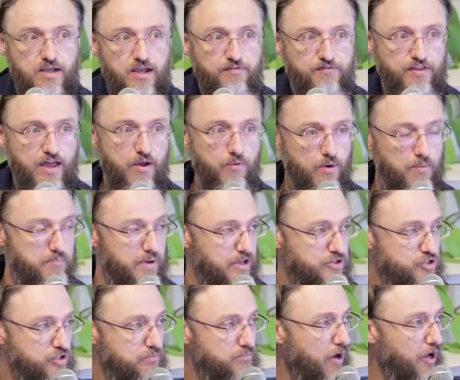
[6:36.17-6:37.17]
if they were
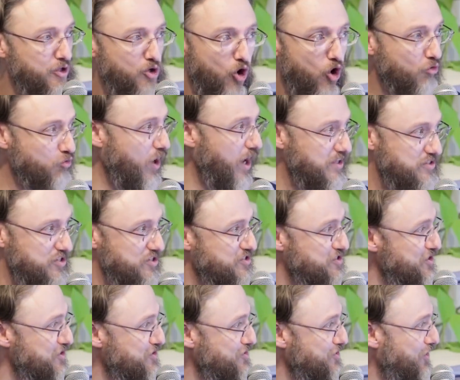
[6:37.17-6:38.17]
measured by your
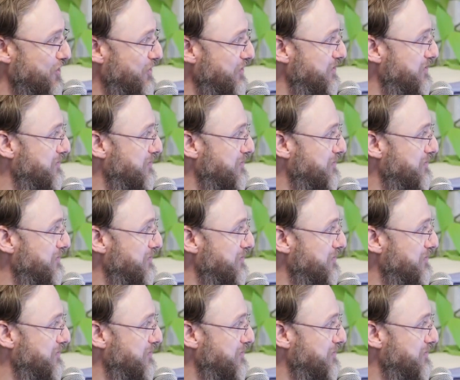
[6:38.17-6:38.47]
righteousness, God.